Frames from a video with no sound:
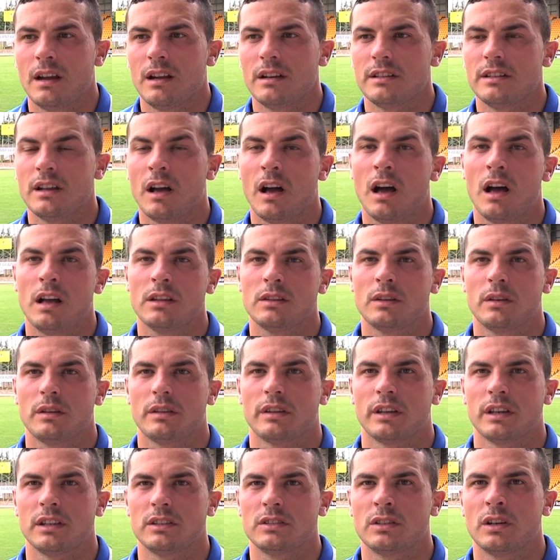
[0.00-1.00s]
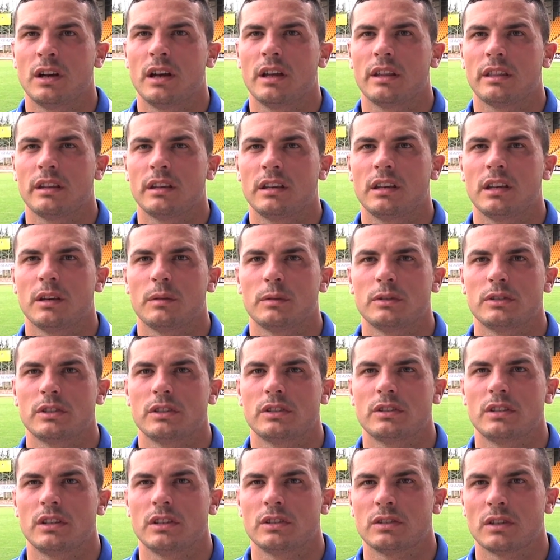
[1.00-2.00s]
No, I don't think so. I think it was
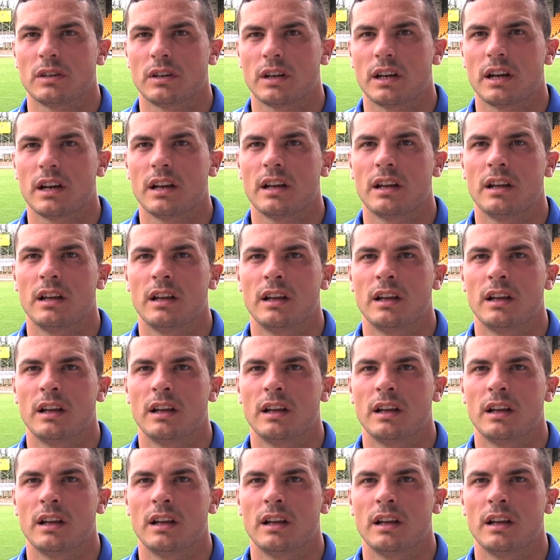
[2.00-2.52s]
just to sort of